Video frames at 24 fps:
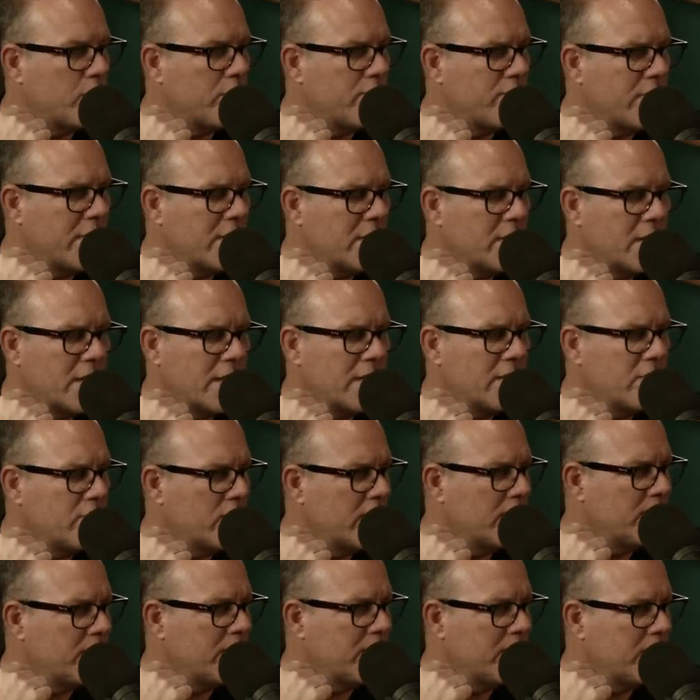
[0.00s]
we've had a lot of
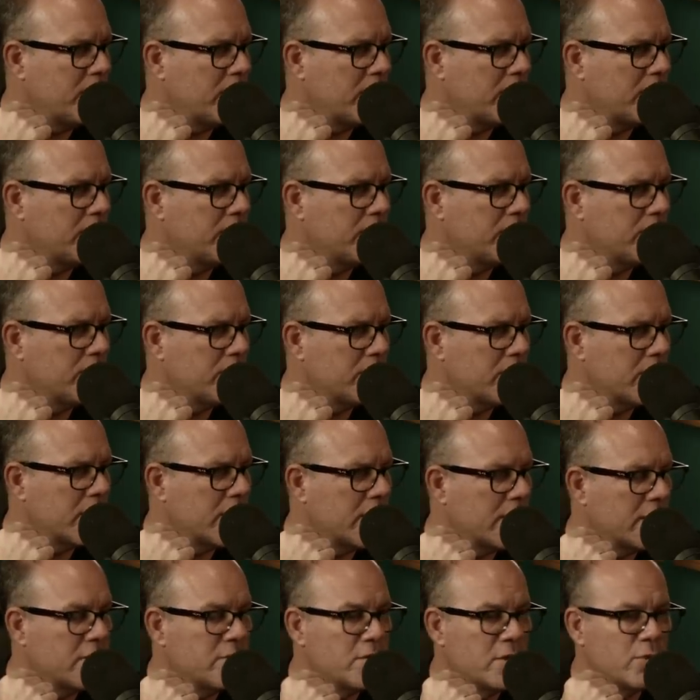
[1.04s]
great people.
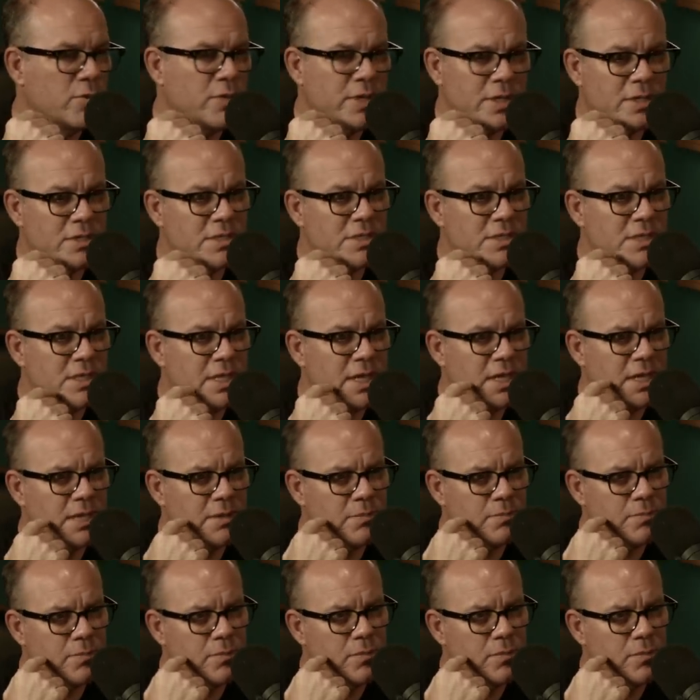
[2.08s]
Uh, no one else today.